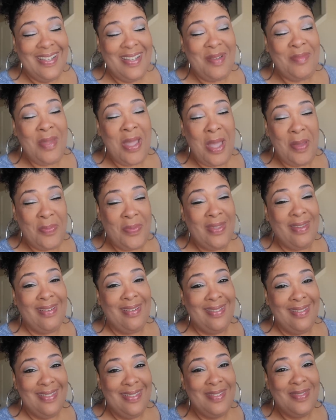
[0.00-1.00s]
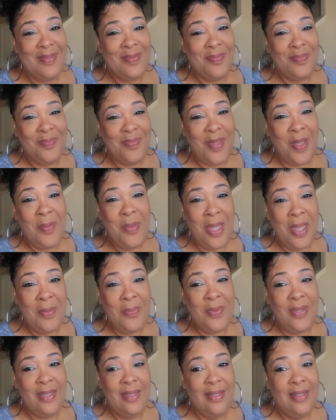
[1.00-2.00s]
I'm happy, y'all. I'm
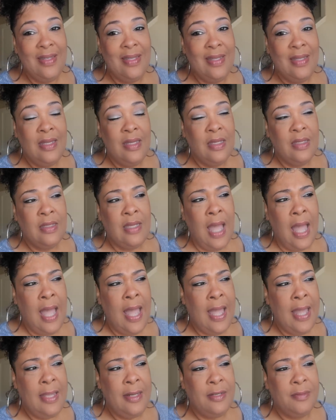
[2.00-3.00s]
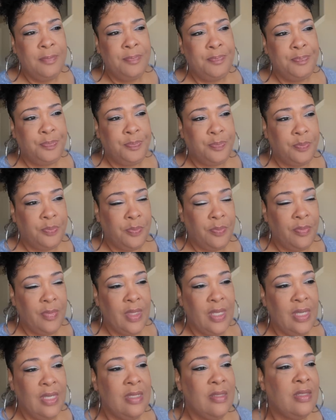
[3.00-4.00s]
happy. God
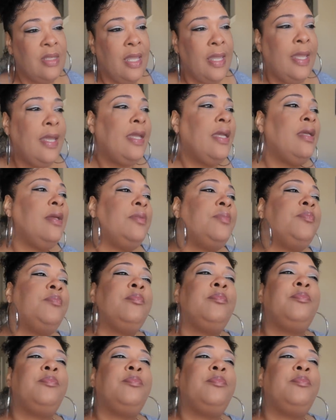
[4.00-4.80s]
is a